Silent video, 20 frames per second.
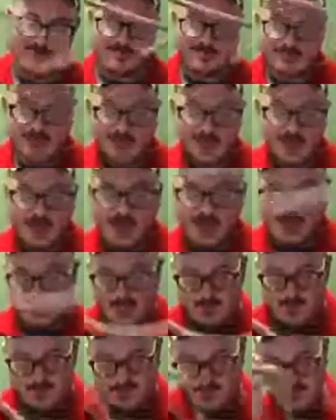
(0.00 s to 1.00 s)
knot
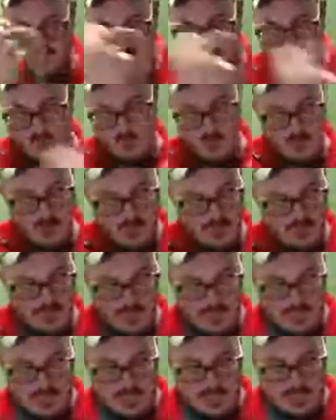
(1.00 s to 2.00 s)
that
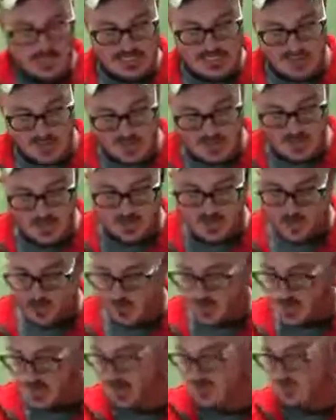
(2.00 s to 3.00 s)
we use, but
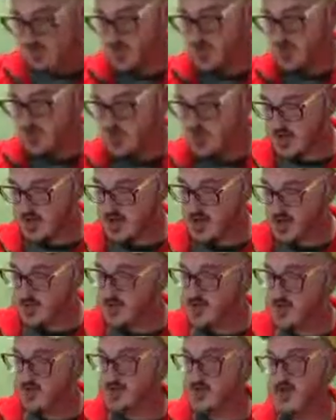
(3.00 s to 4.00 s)
you can use just about anywhere.